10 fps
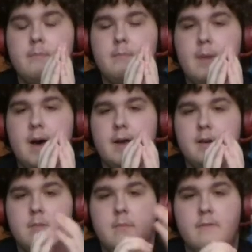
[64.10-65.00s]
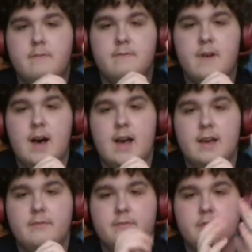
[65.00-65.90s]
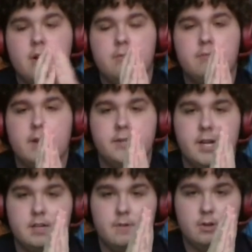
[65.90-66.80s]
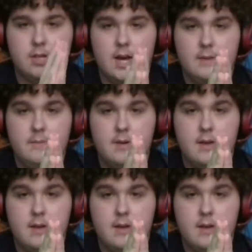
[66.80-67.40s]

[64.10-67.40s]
My number 5 top franchise of all time,